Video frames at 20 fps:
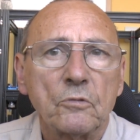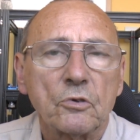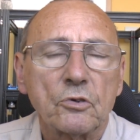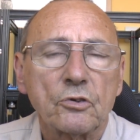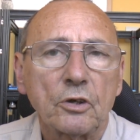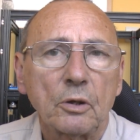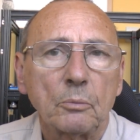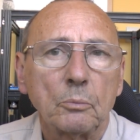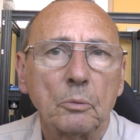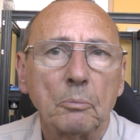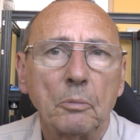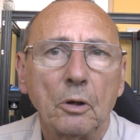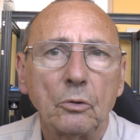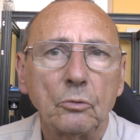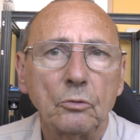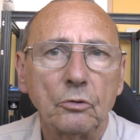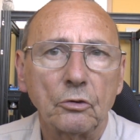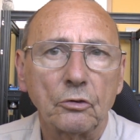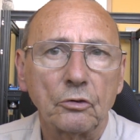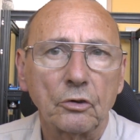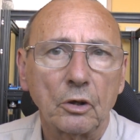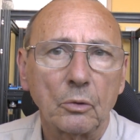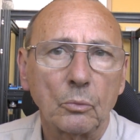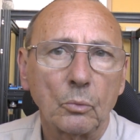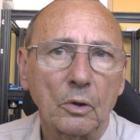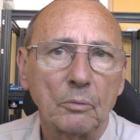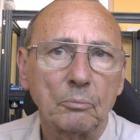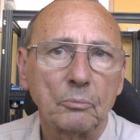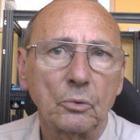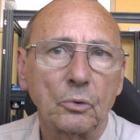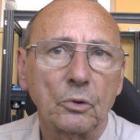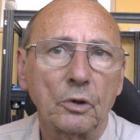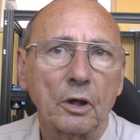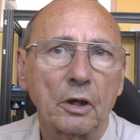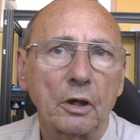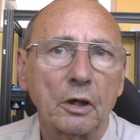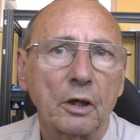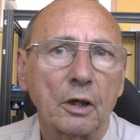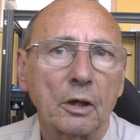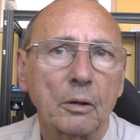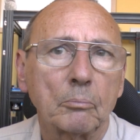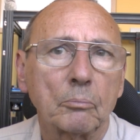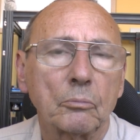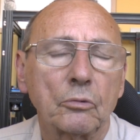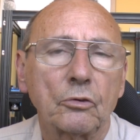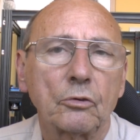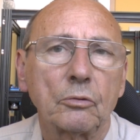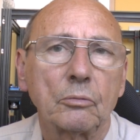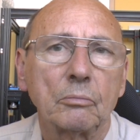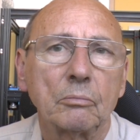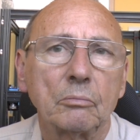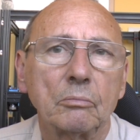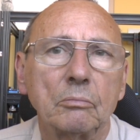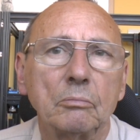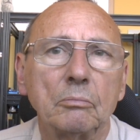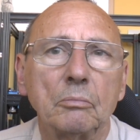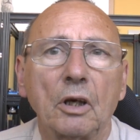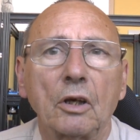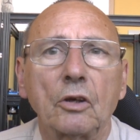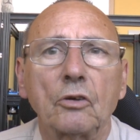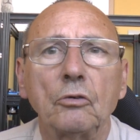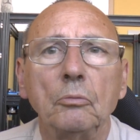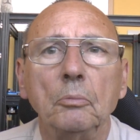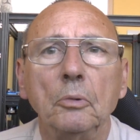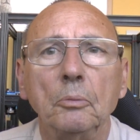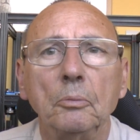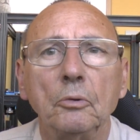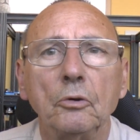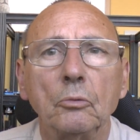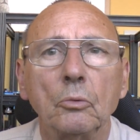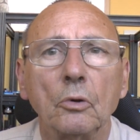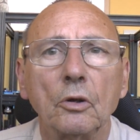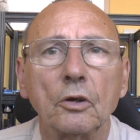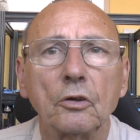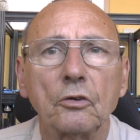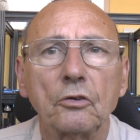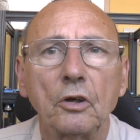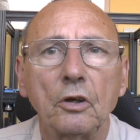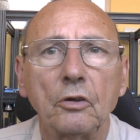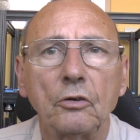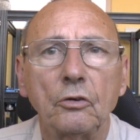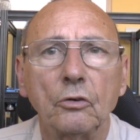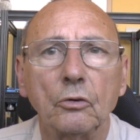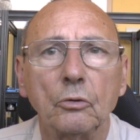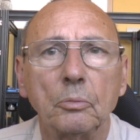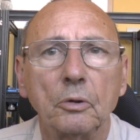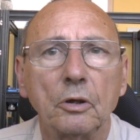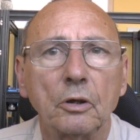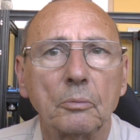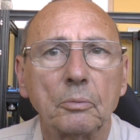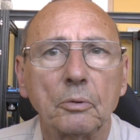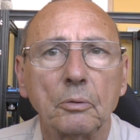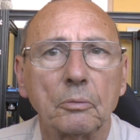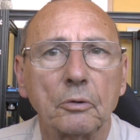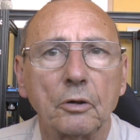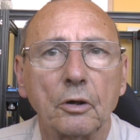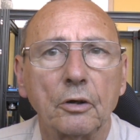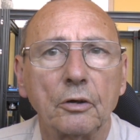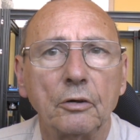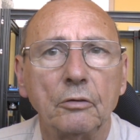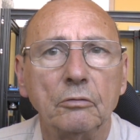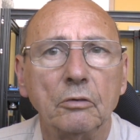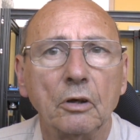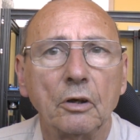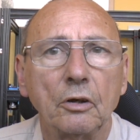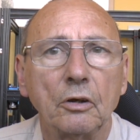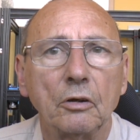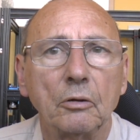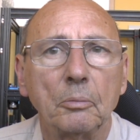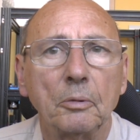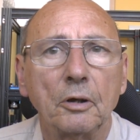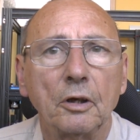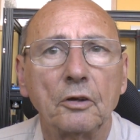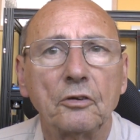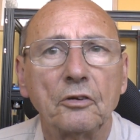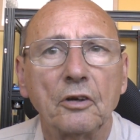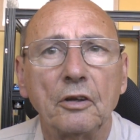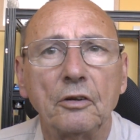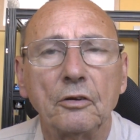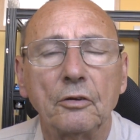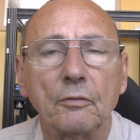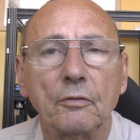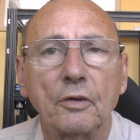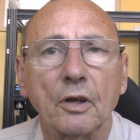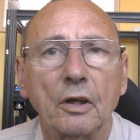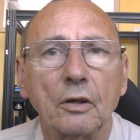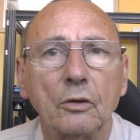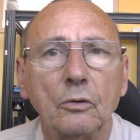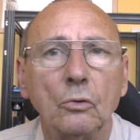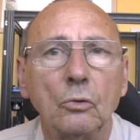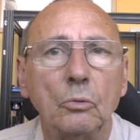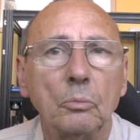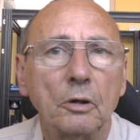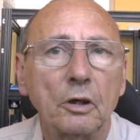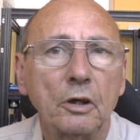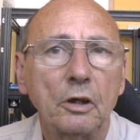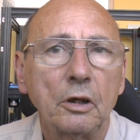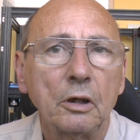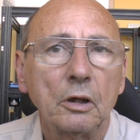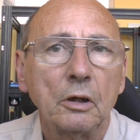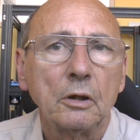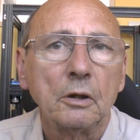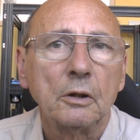Same with motors, they're 1.8 amps maximum is what they're set to, but they're probably only running about a tenth of that normally.